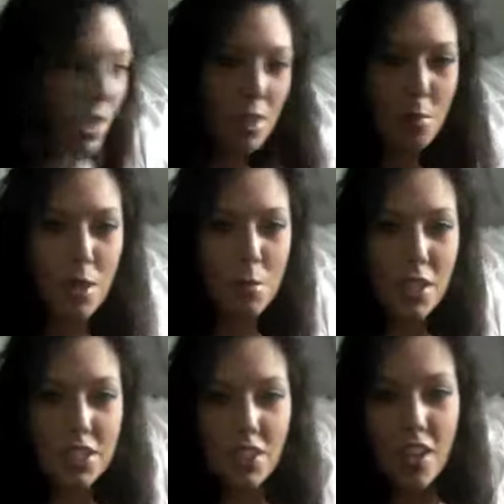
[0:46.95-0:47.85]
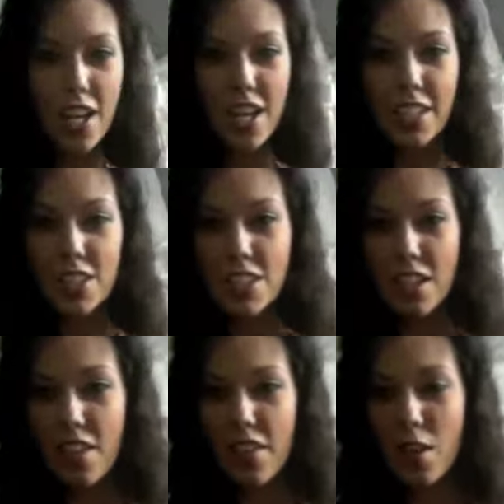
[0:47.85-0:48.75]
picked them up yesterday and I just
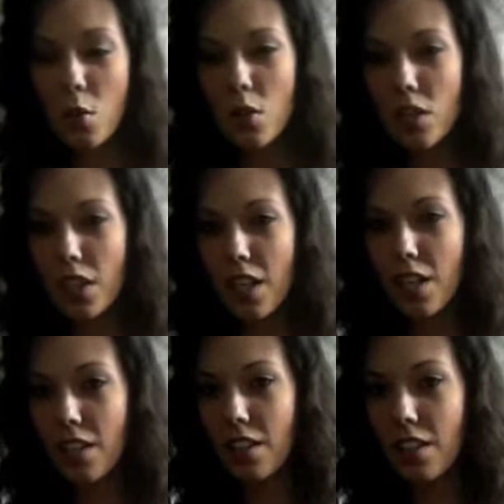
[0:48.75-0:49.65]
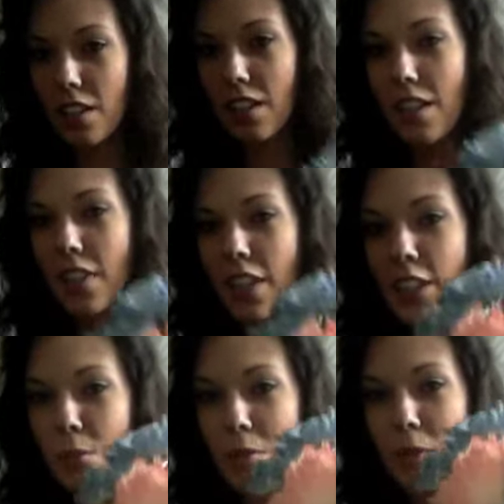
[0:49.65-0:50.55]
thought they were like, they
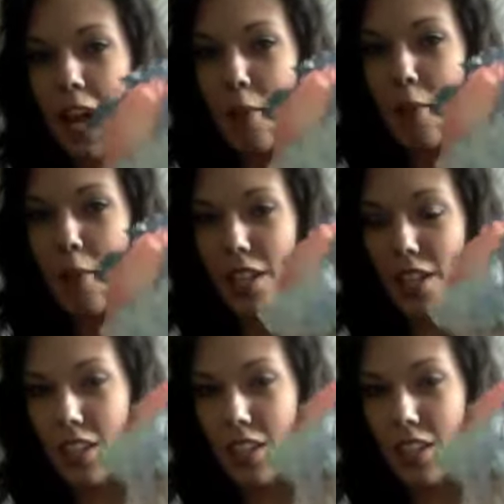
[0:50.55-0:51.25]
just made me happy.